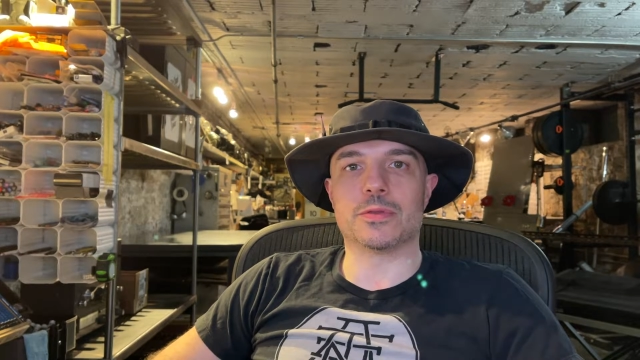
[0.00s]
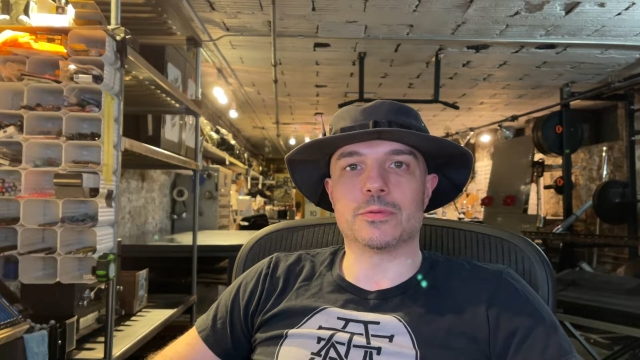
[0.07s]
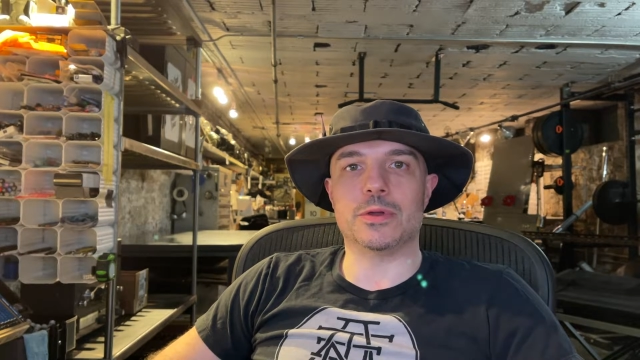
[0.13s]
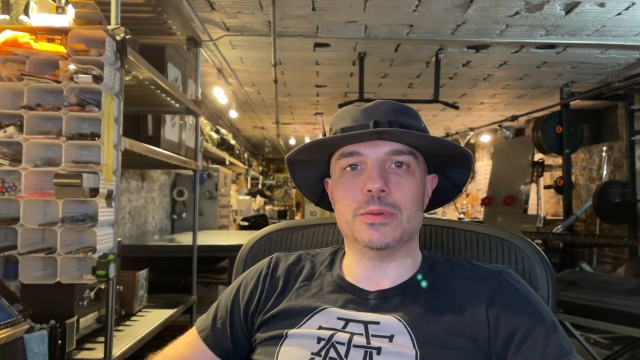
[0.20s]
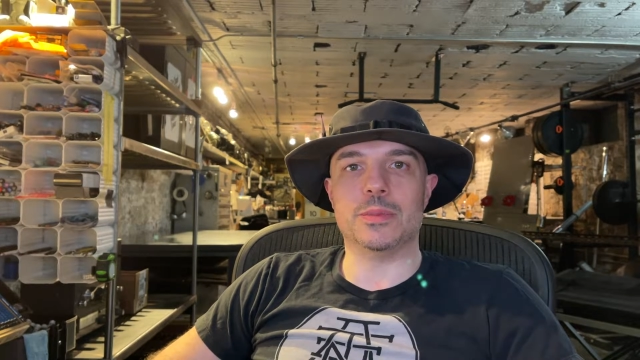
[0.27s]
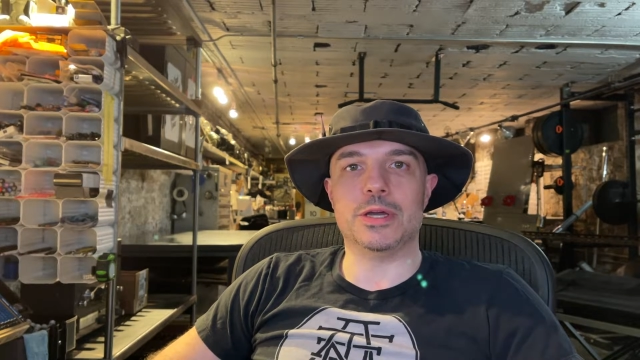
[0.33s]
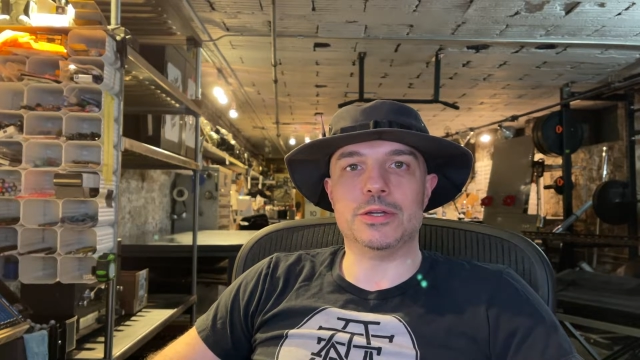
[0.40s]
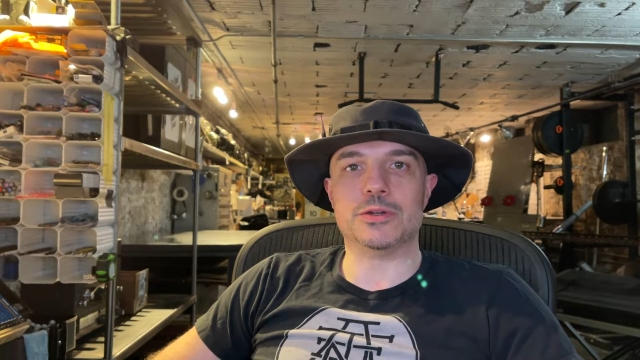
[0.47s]
three
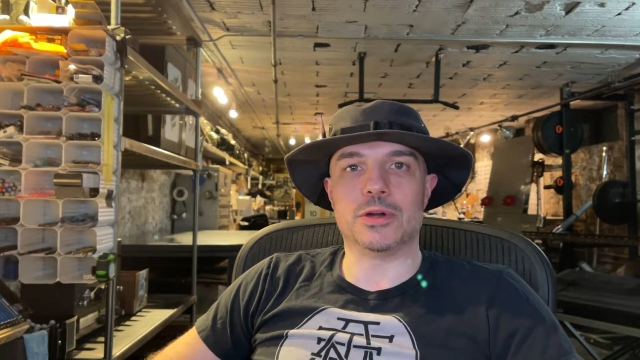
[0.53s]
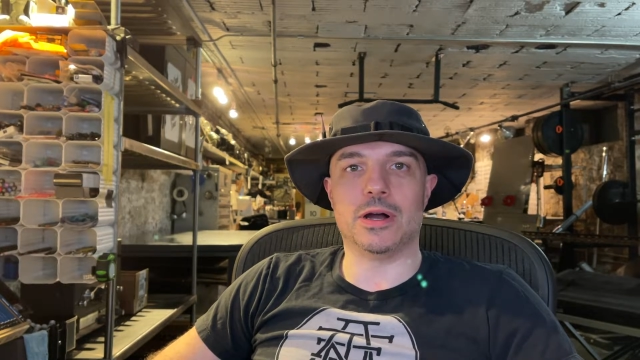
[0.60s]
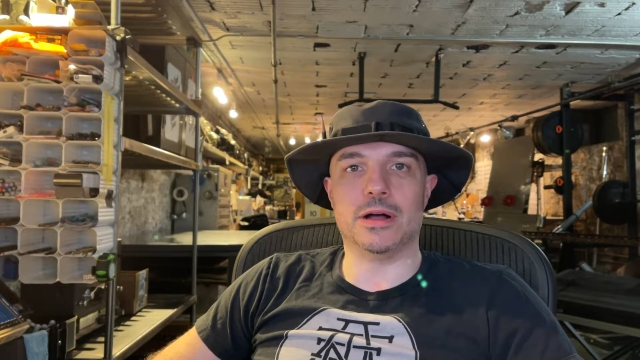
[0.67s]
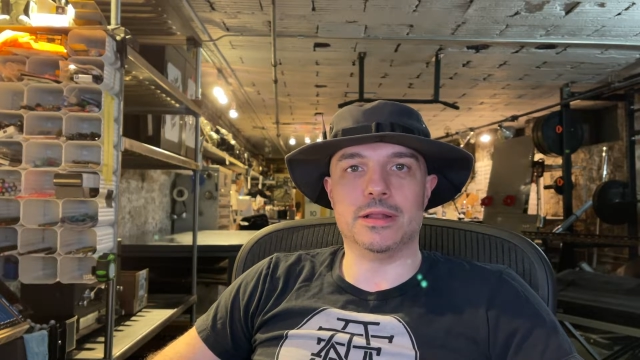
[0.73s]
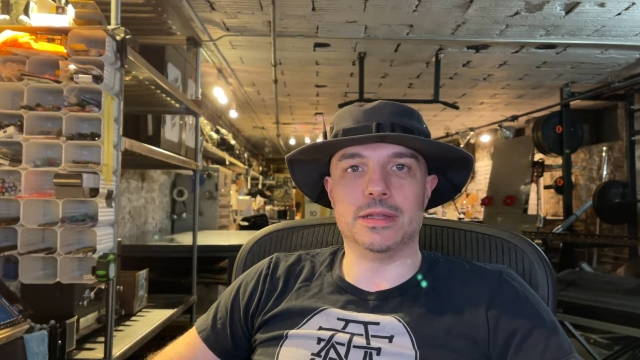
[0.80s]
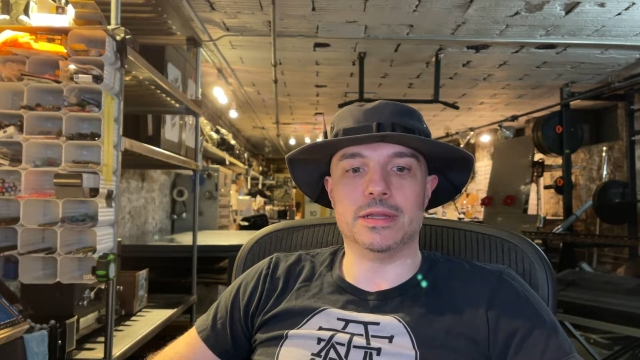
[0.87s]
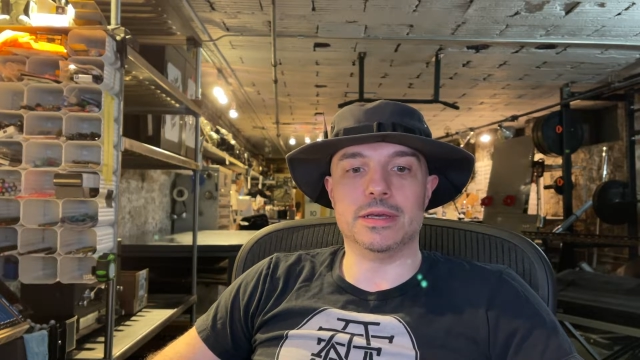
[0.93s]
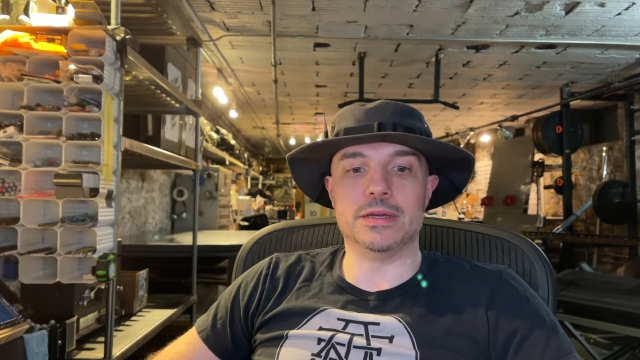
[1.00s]
major
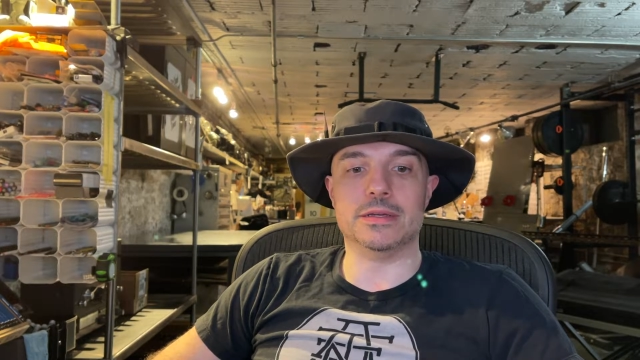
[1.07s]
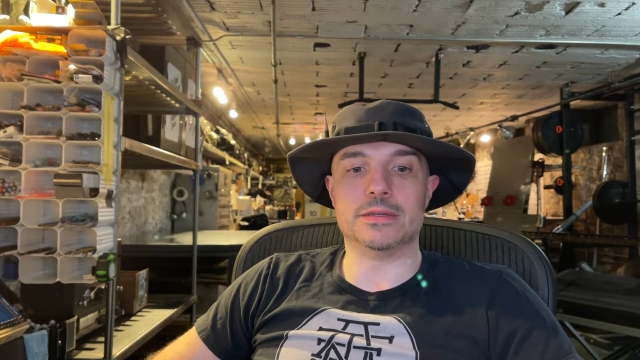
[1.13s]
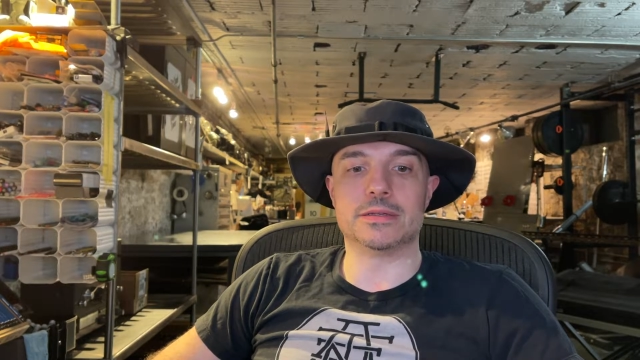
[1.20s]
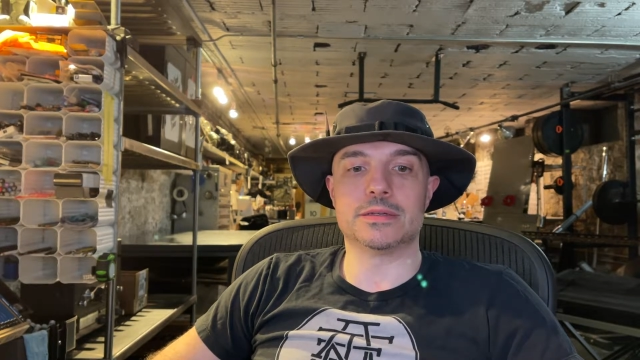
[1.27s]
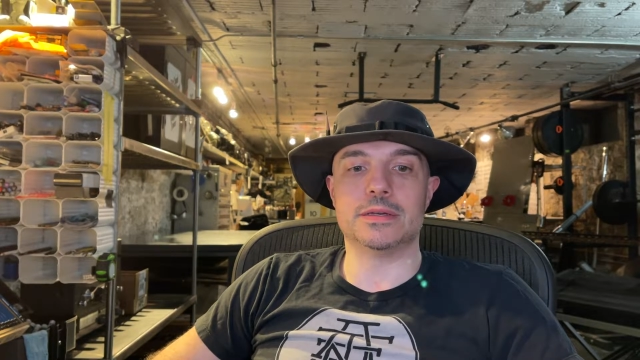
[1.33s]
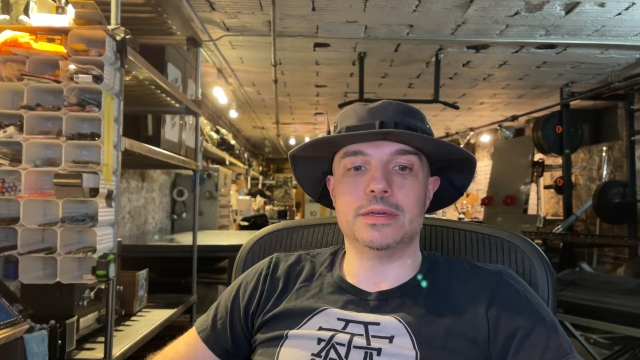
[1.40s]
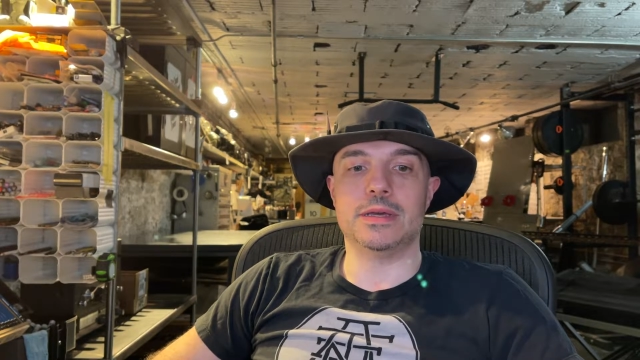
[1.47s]
holidays,